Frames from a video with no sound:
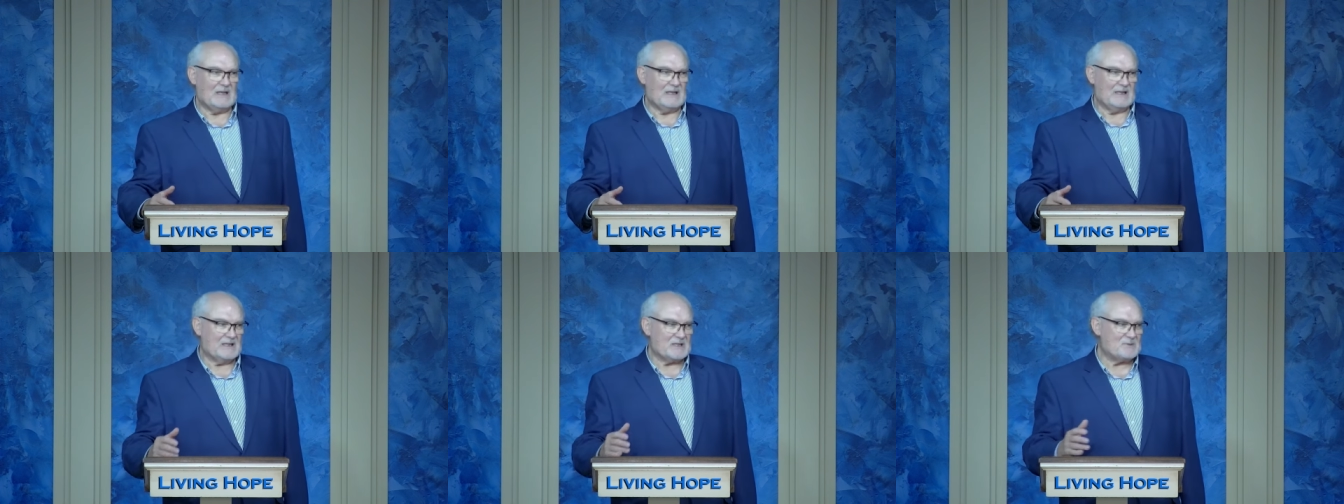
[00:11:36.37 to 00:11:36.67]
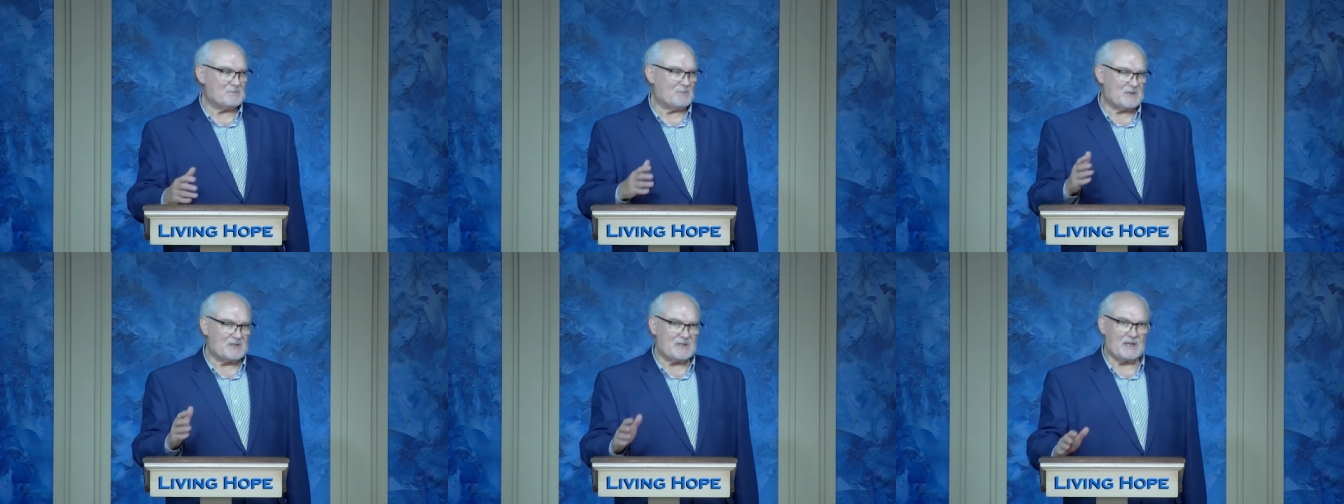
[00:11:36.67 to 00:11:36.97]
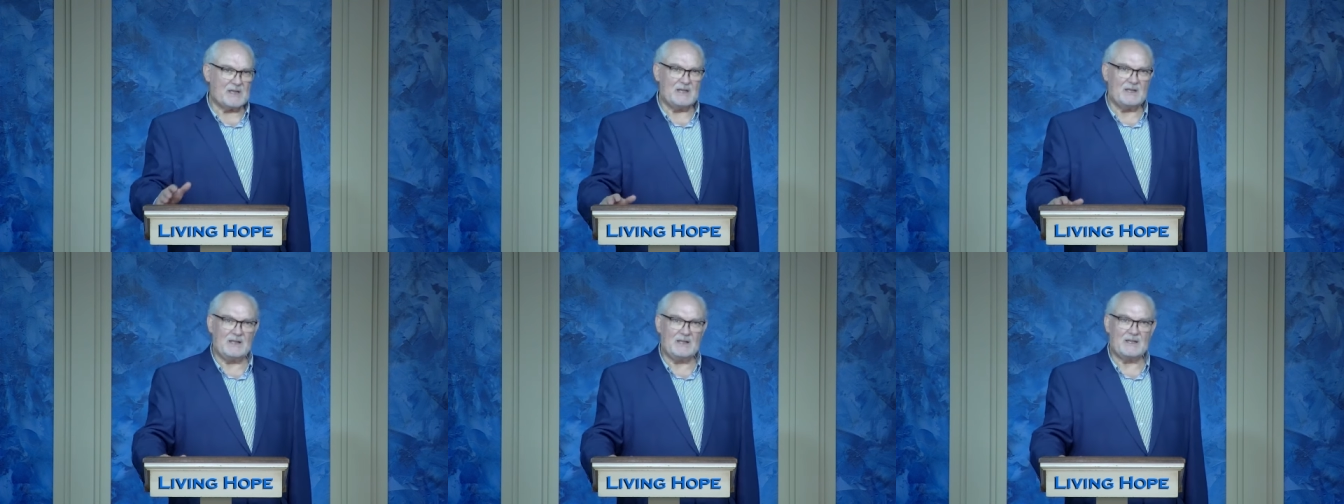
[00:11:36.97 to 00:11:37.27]
is
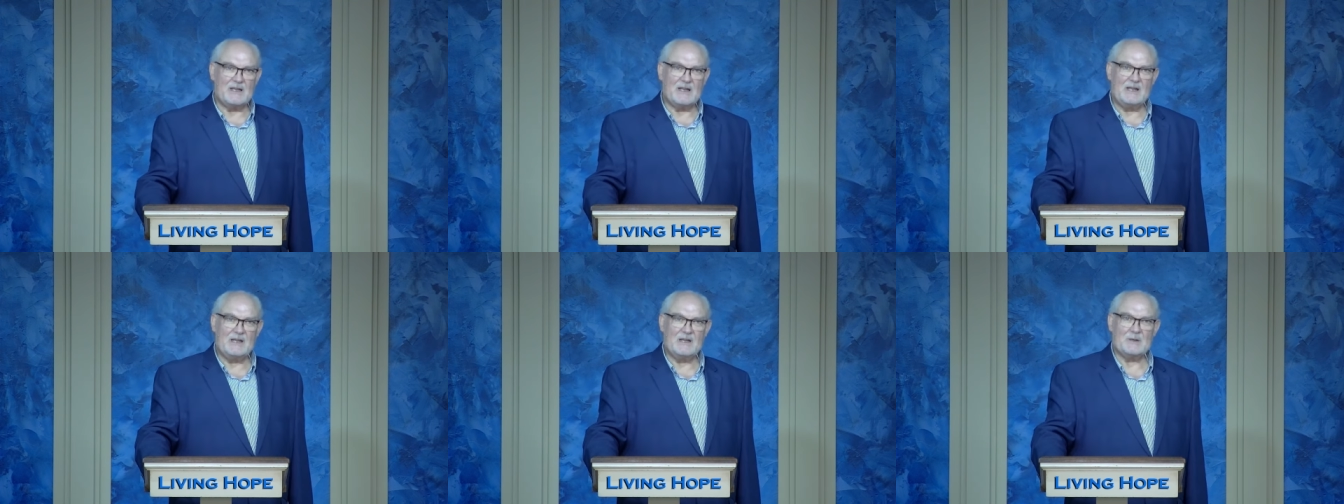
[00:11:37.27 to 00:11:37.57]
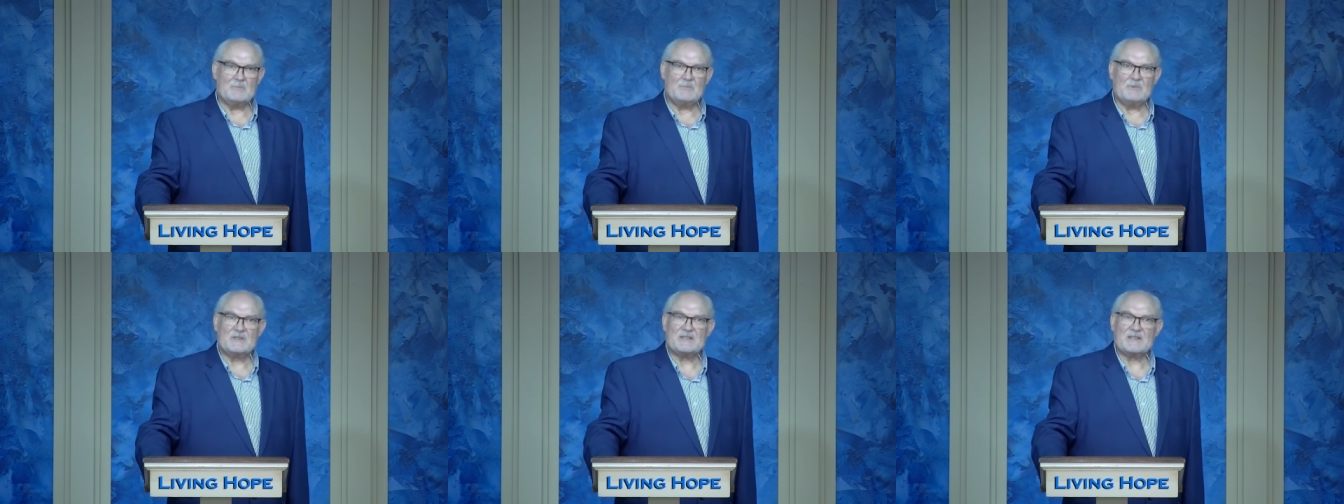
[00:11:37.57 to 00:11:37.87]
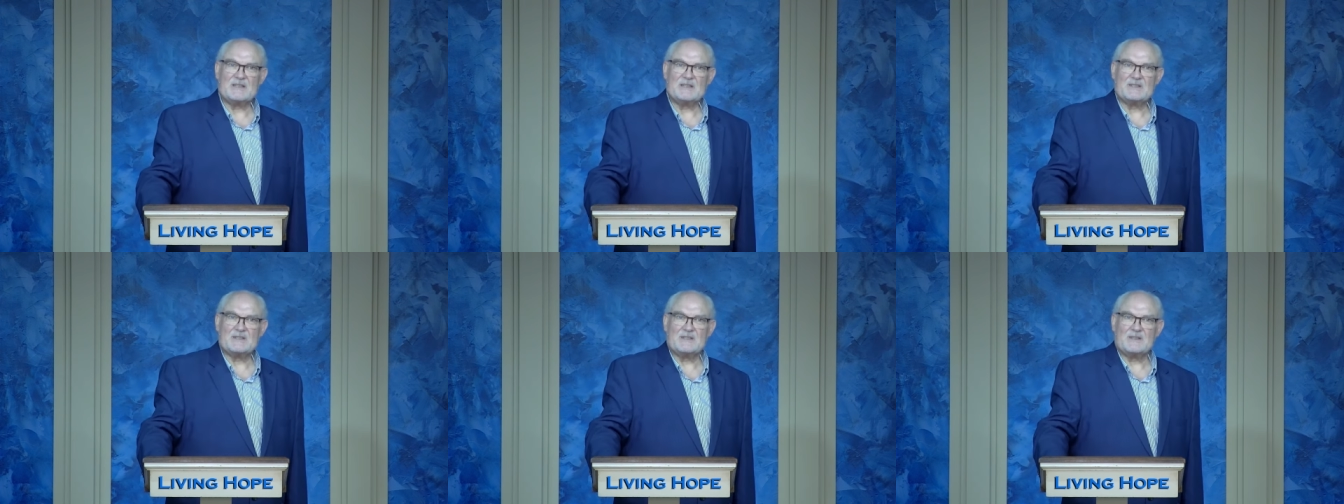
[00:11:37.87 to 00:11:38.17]
particularly clear. It
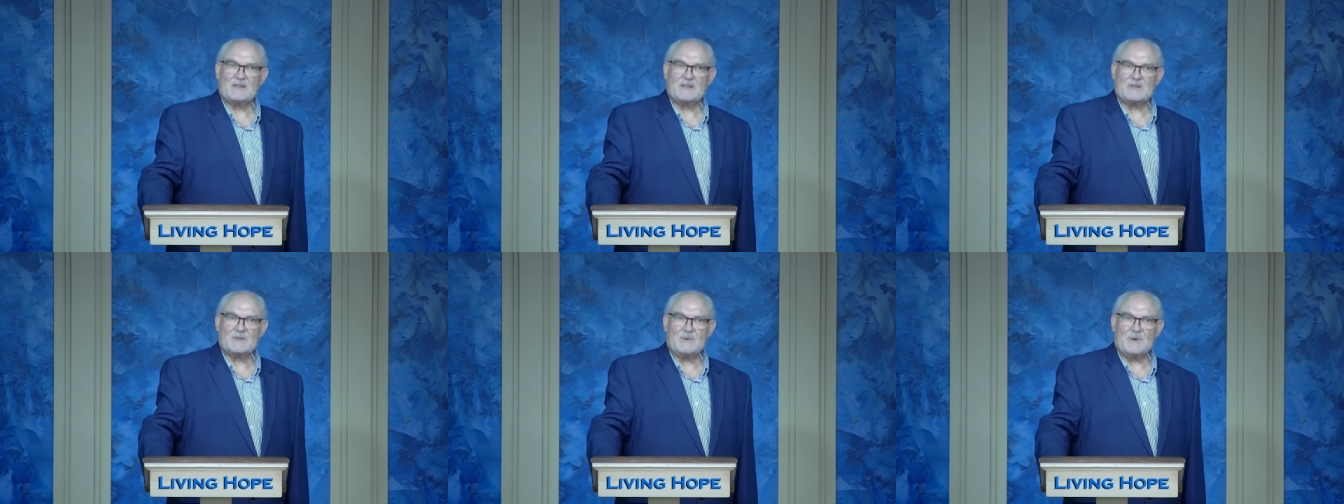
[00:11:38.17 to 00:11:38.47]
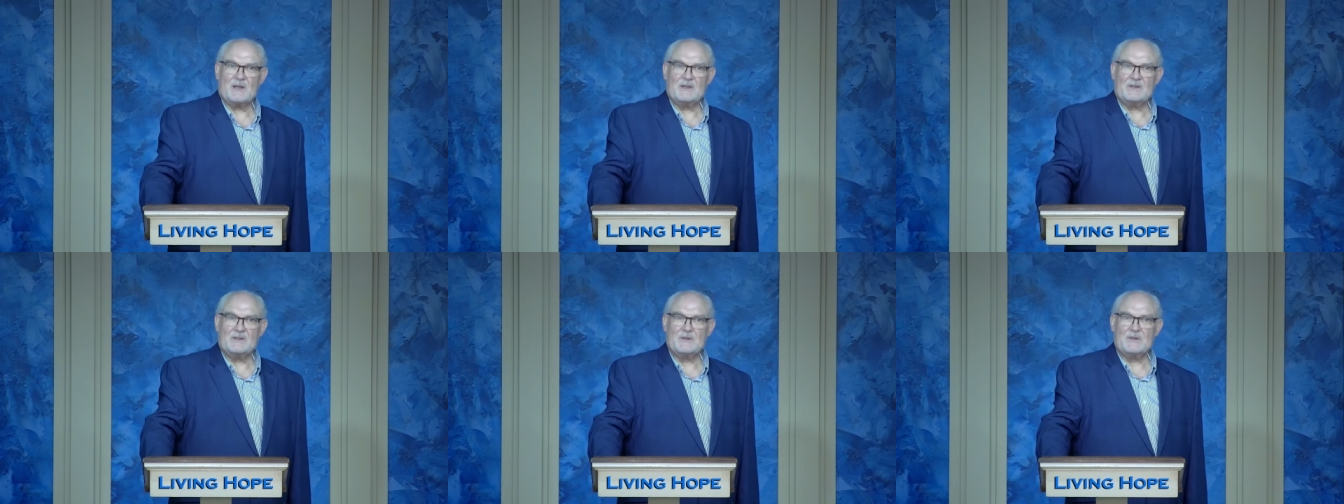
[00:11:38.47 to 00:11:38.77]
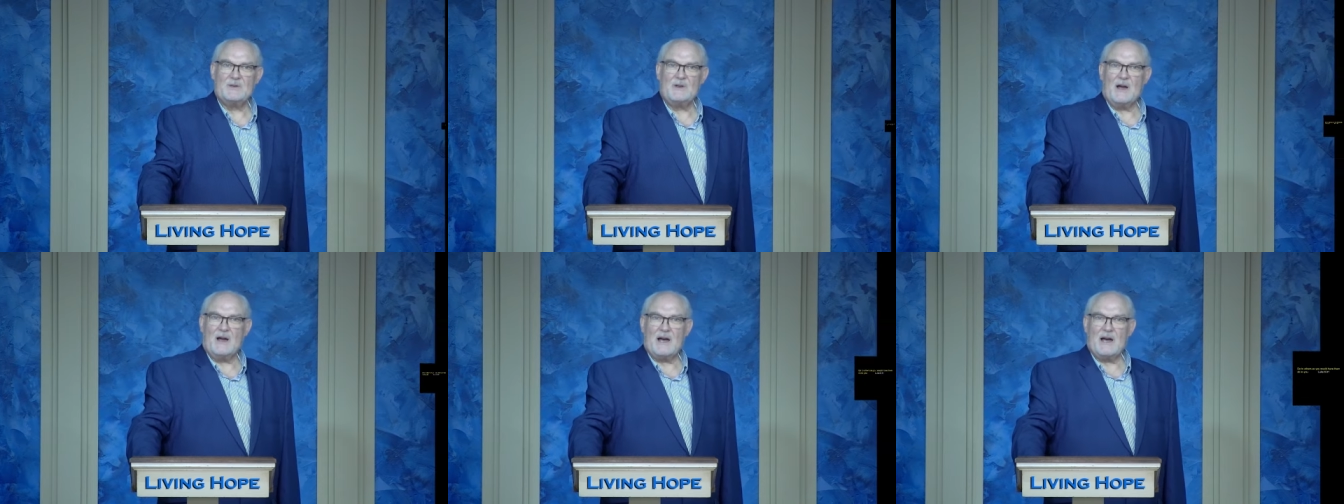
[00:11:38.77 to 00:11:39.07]
says it this way Do to